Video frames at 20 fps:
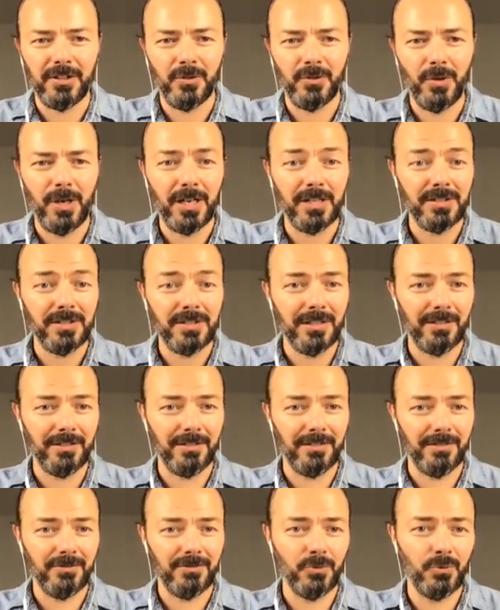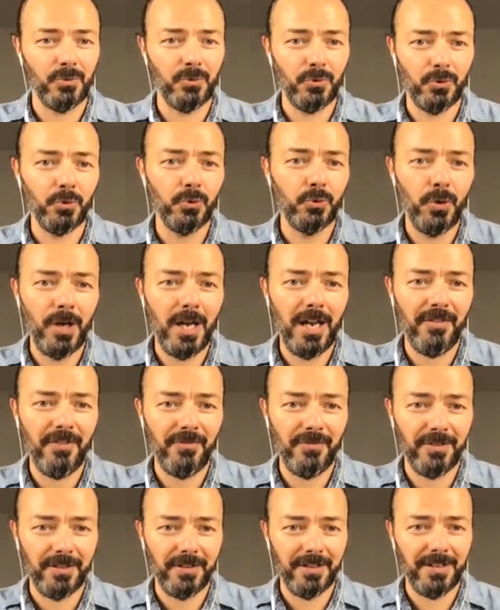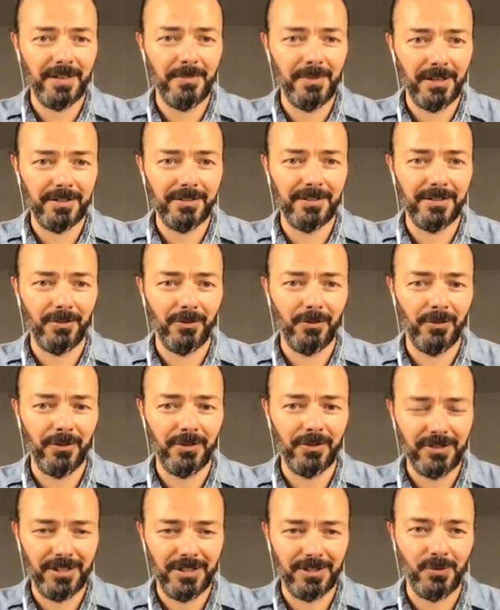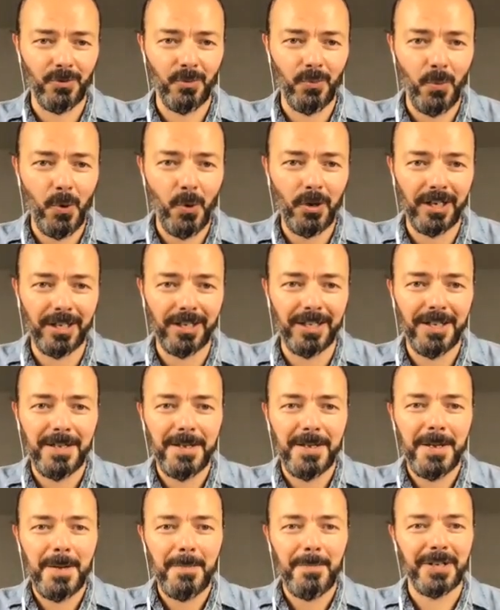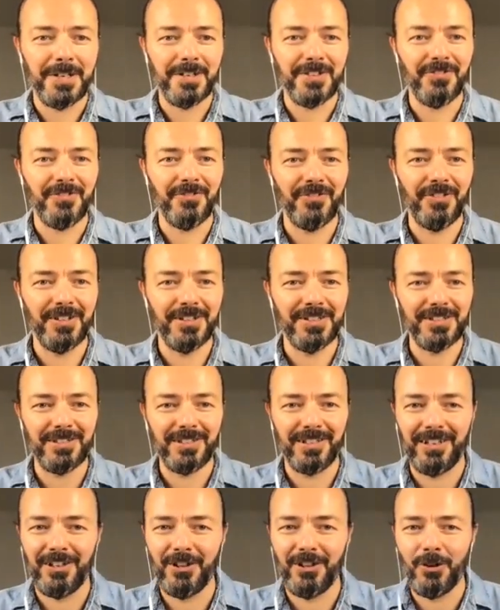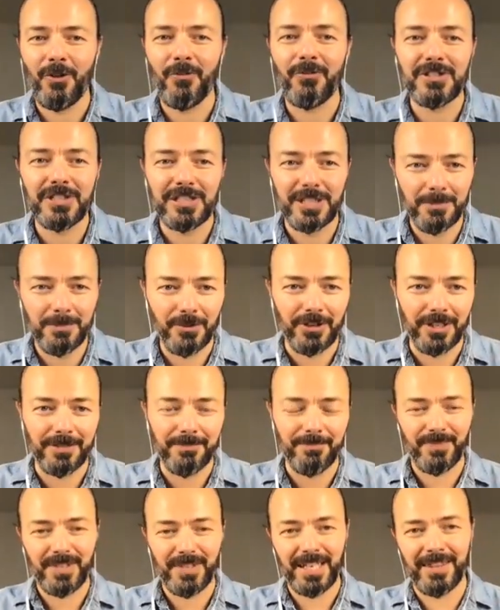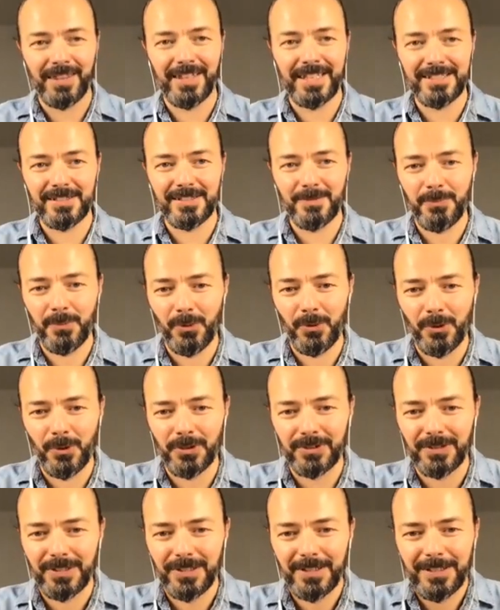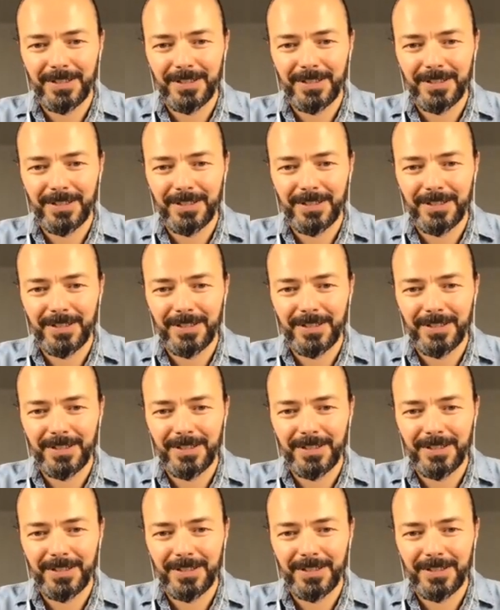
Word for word: You are still you do, you do have the ability or the skills of walking, but it feels a lot of slippery, and that's the point